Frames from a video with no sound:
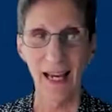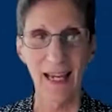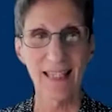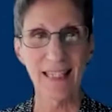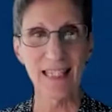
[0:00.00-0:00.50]

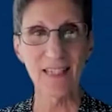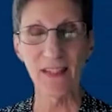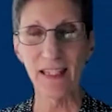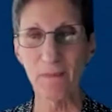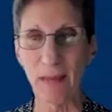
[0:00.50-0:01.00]
this is
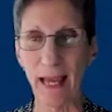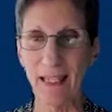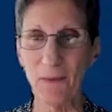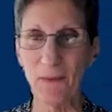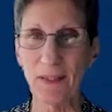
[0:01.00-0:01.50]
Vicki
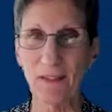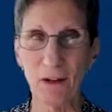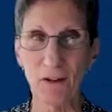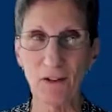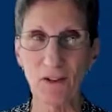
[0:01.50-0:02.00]
Mackey with the
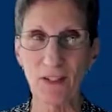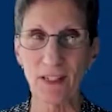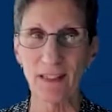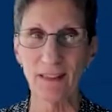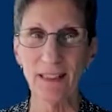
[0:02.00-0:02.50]
Verger's
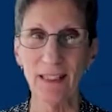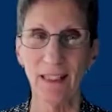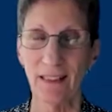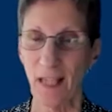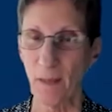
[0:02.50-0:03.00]
Guild
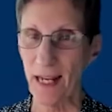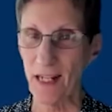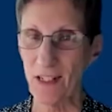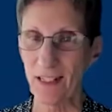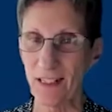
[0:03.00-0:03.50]

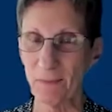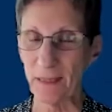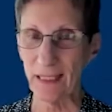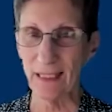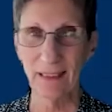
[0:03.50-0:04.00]
Nomination
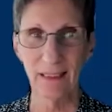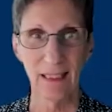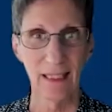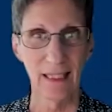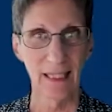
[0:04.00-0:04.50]
Committee,
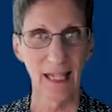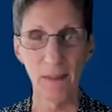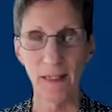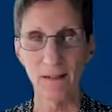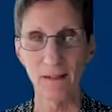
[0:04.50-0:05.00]
and I'm
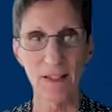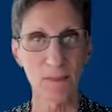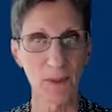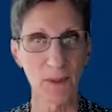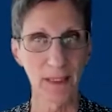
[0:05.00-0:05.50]
here this
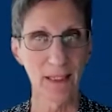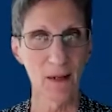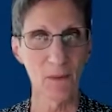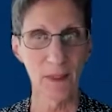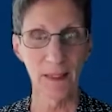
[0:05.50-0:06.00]
morning
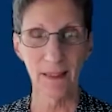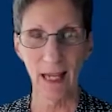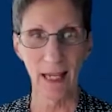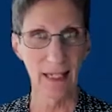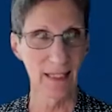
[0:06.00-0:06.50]
with
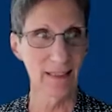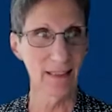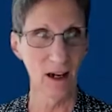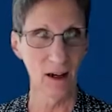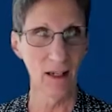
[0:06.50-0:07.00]
Diane
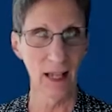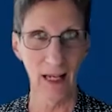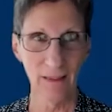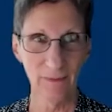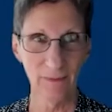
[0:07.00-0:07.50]

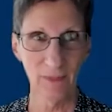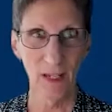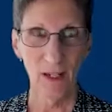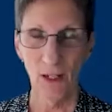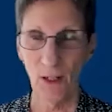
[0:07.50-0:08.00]
Carlisle,
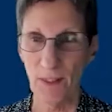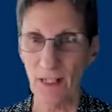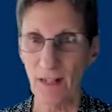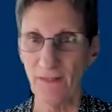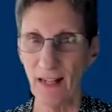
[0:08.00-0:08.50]
who is
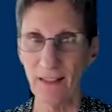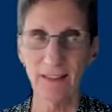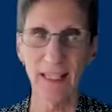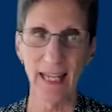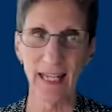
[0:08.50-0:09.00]
our final
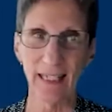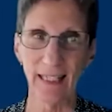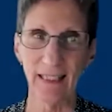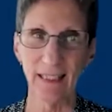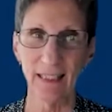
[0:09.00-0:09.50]

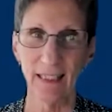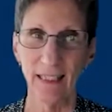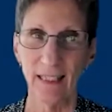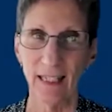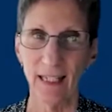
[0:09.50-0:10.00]
candidate
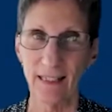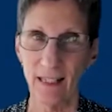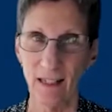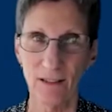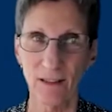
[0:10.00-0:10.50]
and is
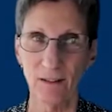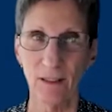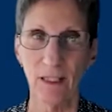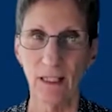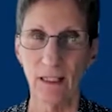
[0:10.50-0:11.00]

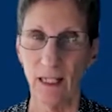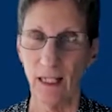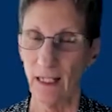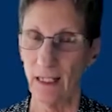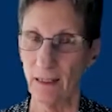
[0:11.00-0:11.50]
also
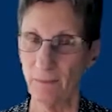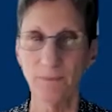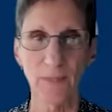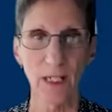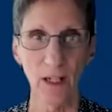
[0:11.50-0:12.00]
a
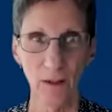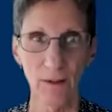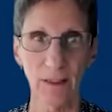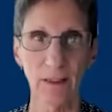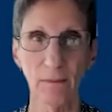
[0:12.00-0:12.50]

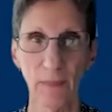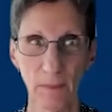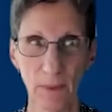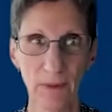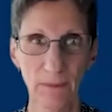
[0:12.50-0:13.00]
current
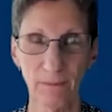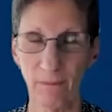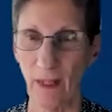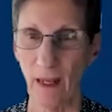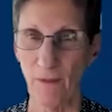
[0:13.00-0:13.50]
member
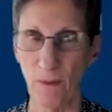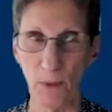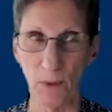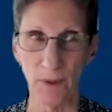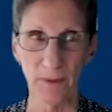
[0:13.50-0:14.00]
of the
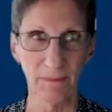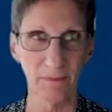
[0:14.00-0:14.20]
board.